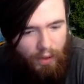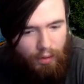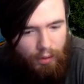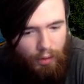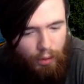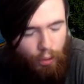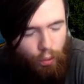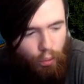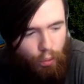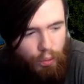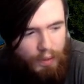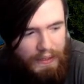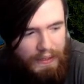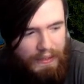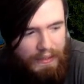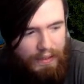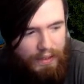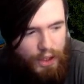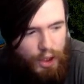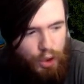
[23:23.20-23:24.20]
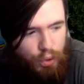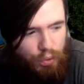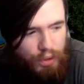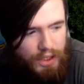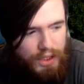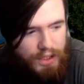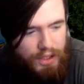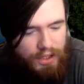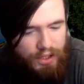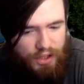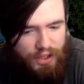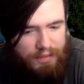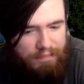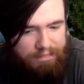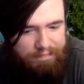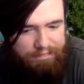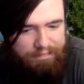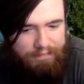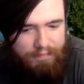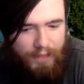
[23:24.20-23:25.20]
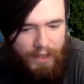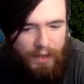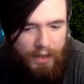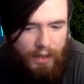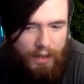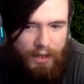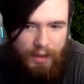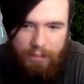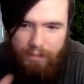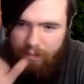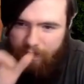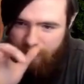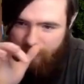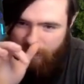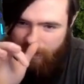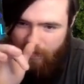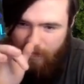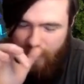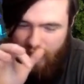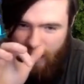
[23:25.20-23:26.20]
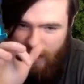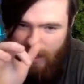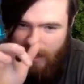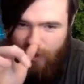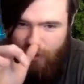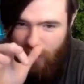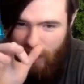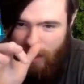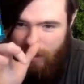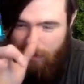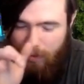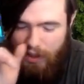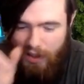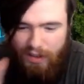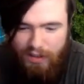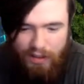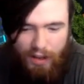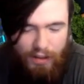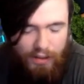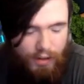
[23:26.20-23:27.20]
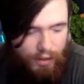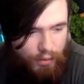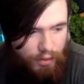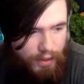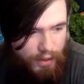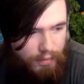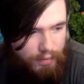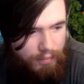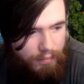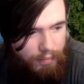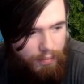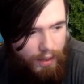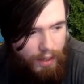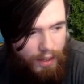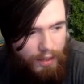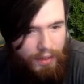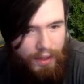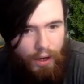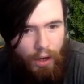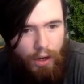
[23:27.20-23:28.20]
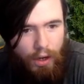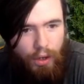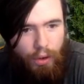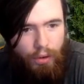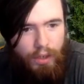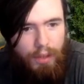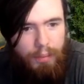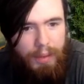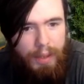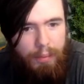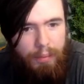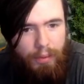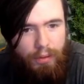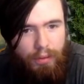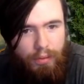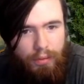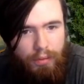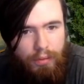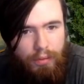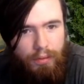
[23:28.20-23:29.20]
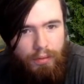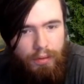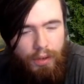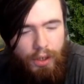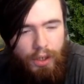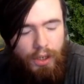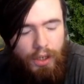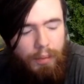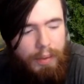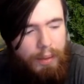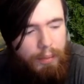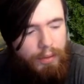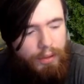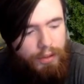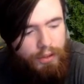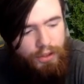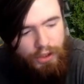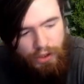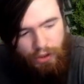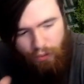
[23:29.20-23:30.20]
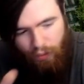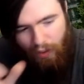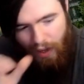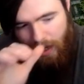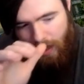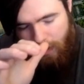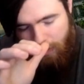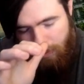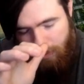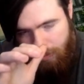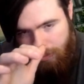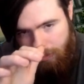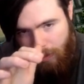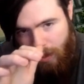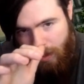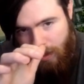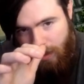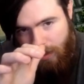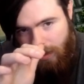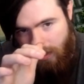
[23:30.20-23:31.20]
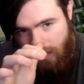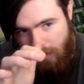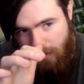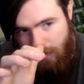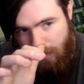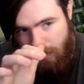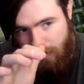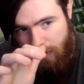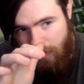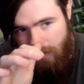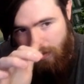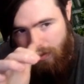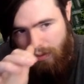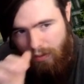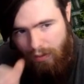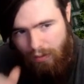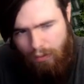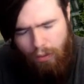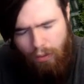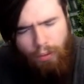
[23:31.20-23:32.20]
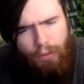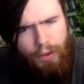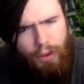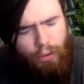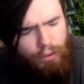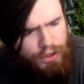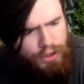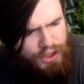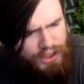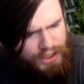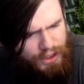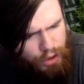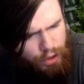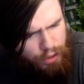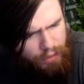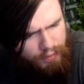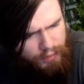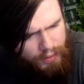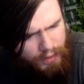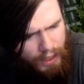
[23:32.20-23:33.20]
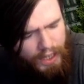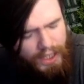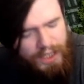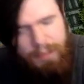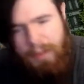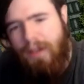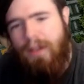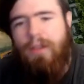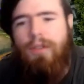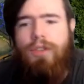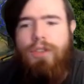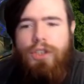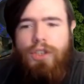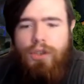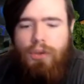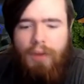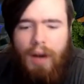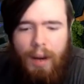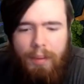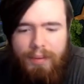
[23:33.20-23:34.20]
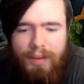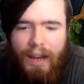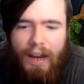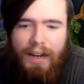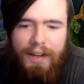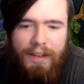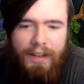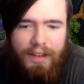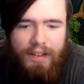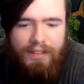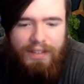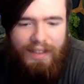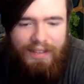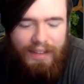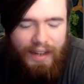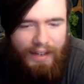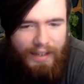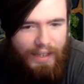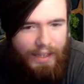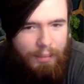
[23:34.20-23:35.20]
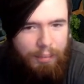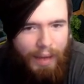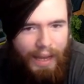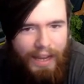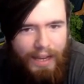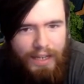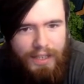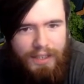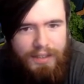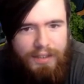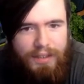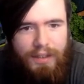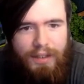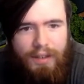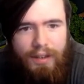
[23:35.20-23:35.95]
Low-key cringe. Um, yeah, Dragon Maid's not that great. Uh, they are going to be able to, they're going to be able to just grab my, oh, they're going to change over. I expect them to just grab Tidying, set Tidying pass.